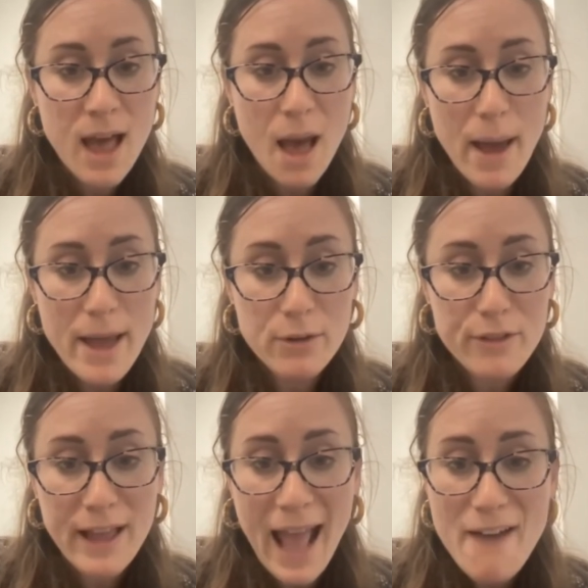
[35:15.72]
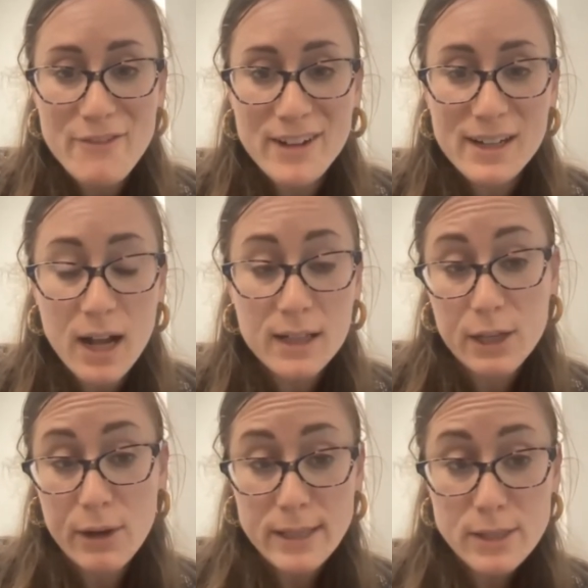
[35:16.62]
uh, I don't think I have a, a
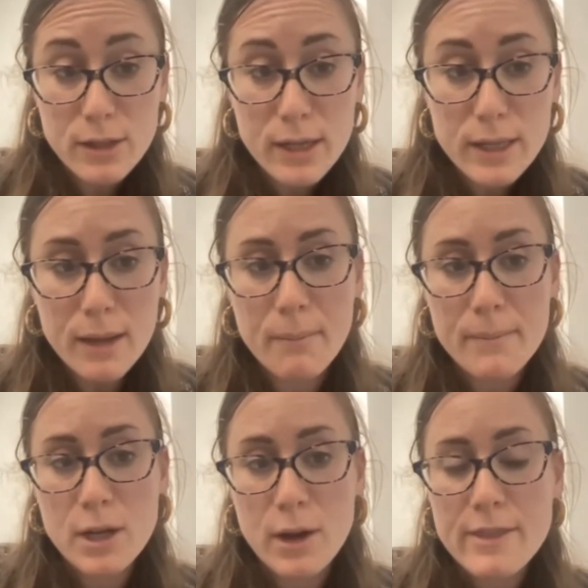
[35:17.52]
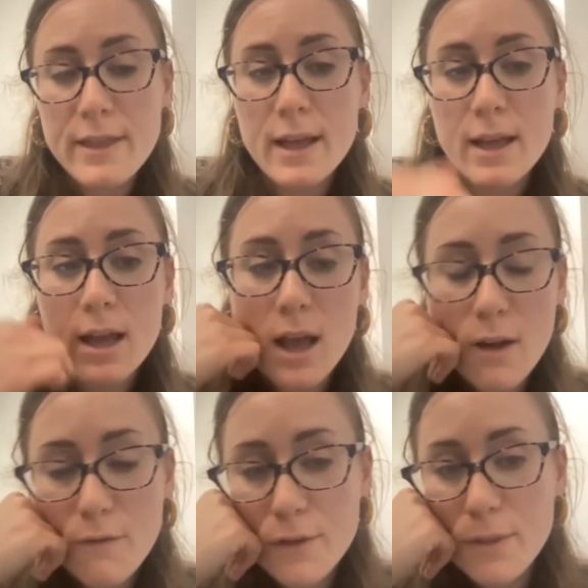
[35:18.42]
clear answer on. Um, you know, I think
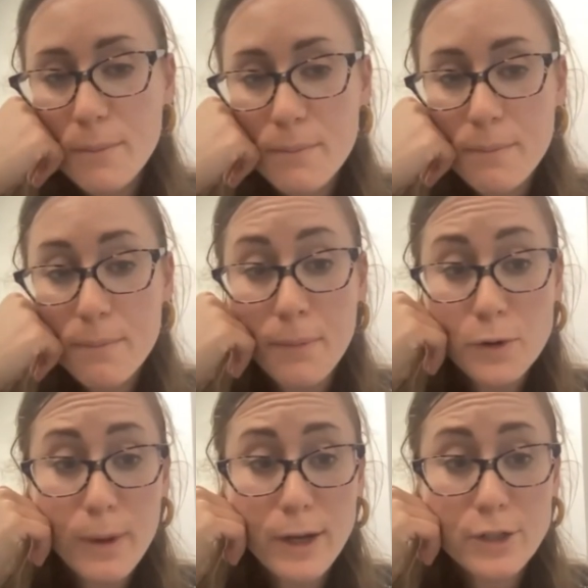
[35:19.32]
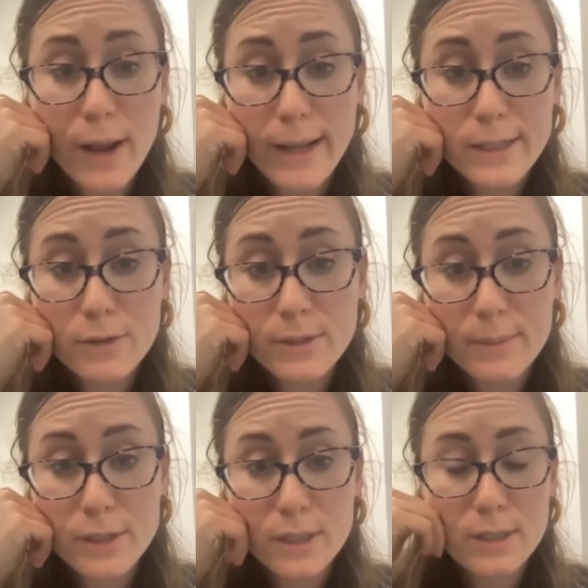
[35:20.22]
for the most part, trying to use
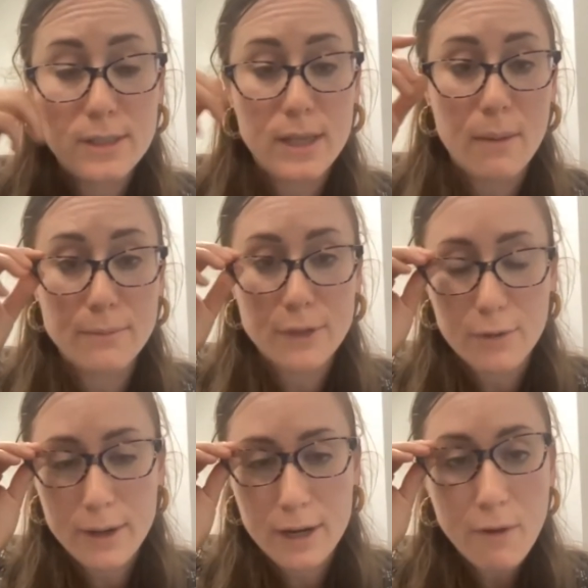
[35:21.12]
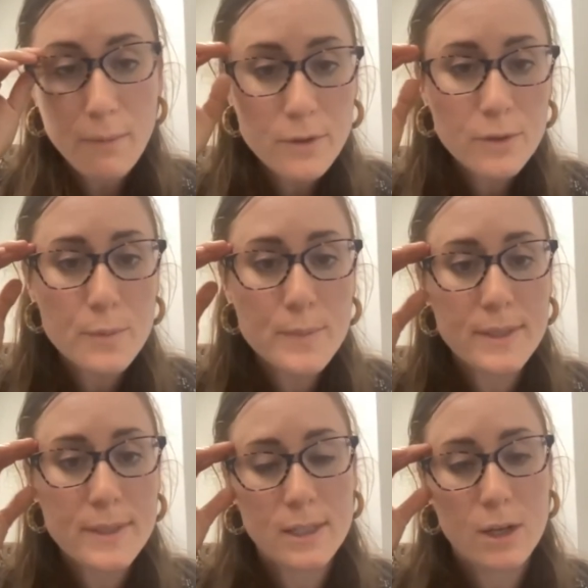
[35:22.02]
images um, generated from those
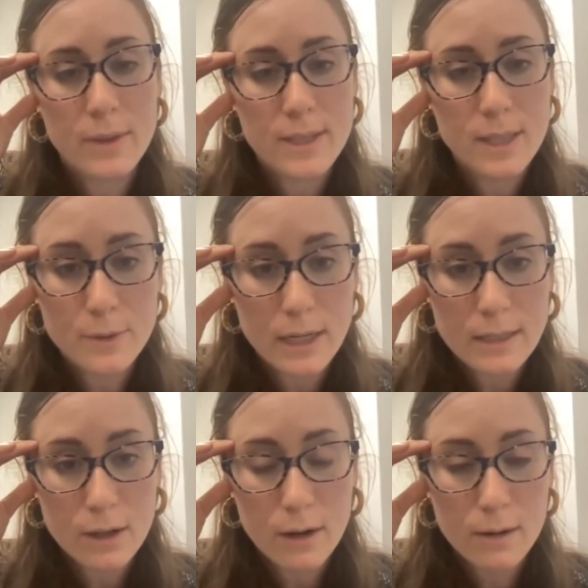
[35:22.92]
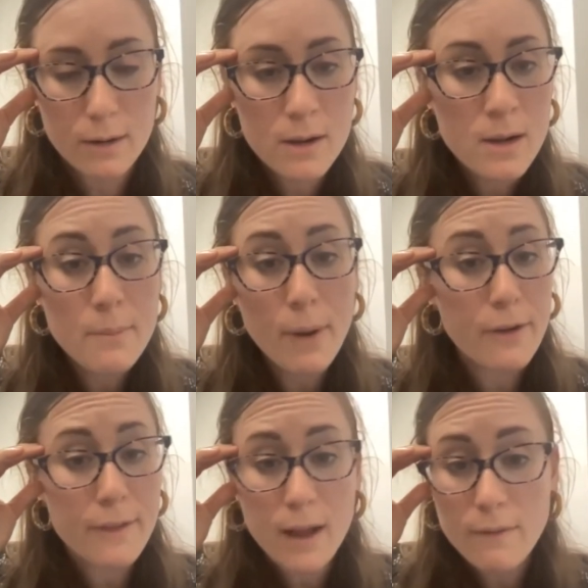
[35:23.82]
groups, you know, where the subjects are
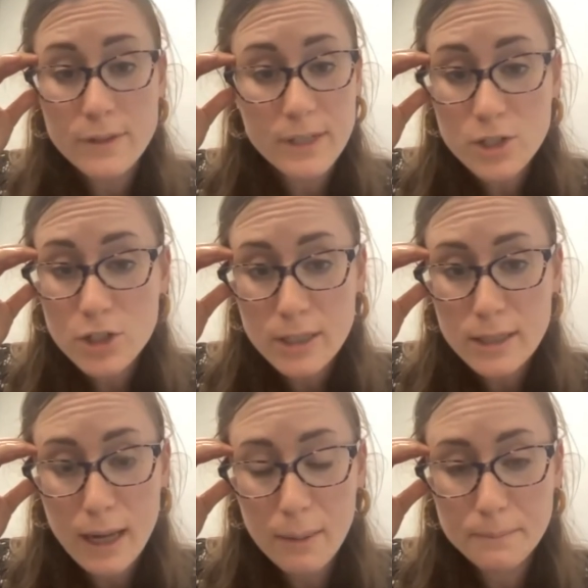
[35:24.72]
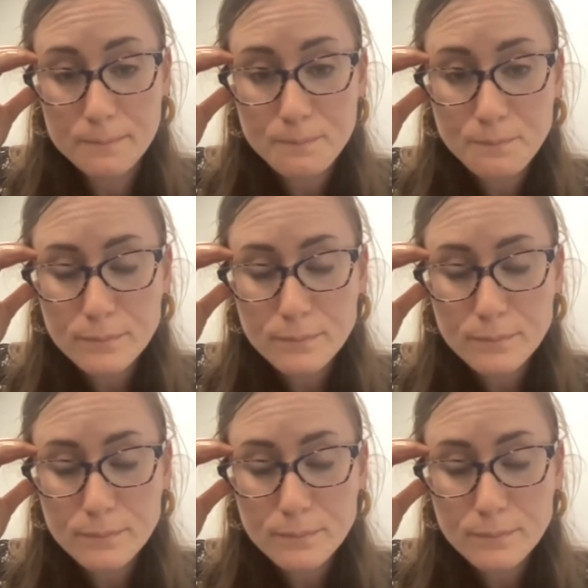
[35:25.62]
part of the conversation, um,